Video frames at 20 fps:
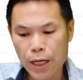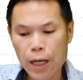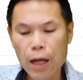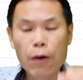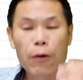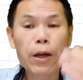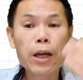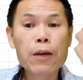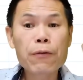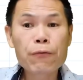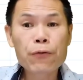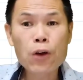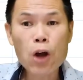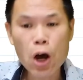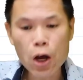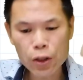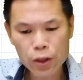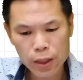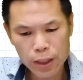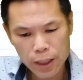Now, if
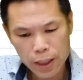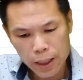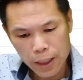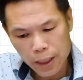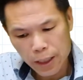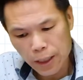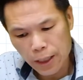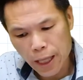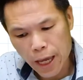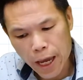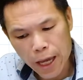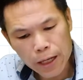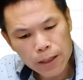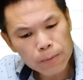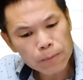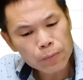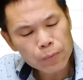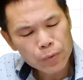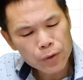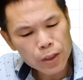not,
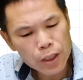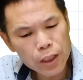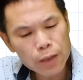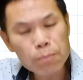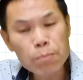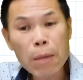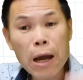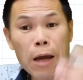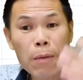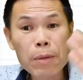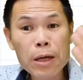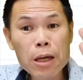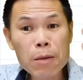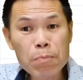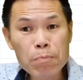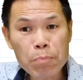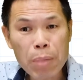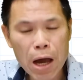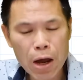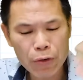then it might
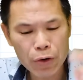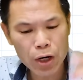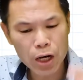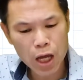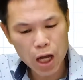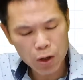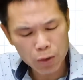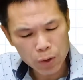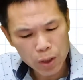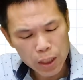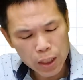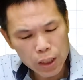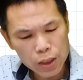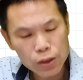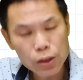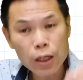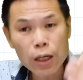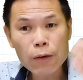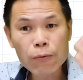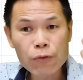be parallel.
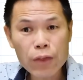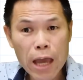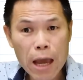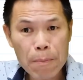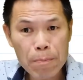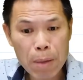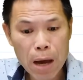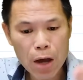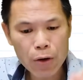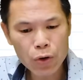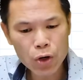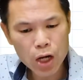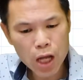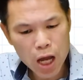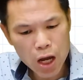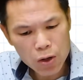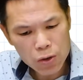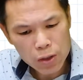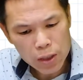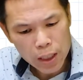So if they are
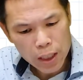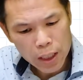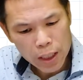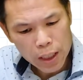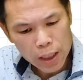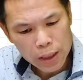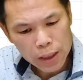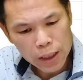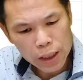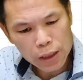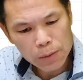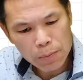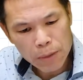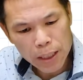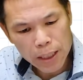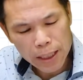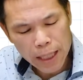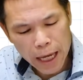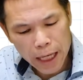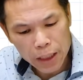parallel, this
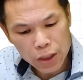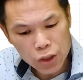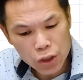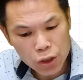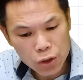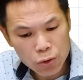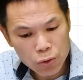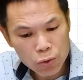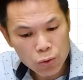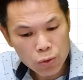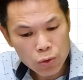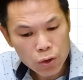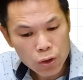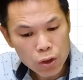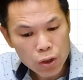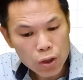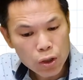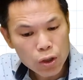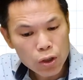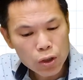means that U
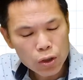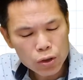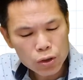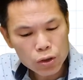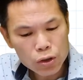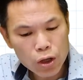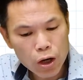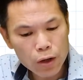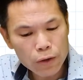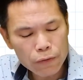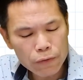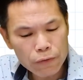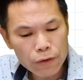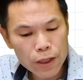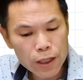dot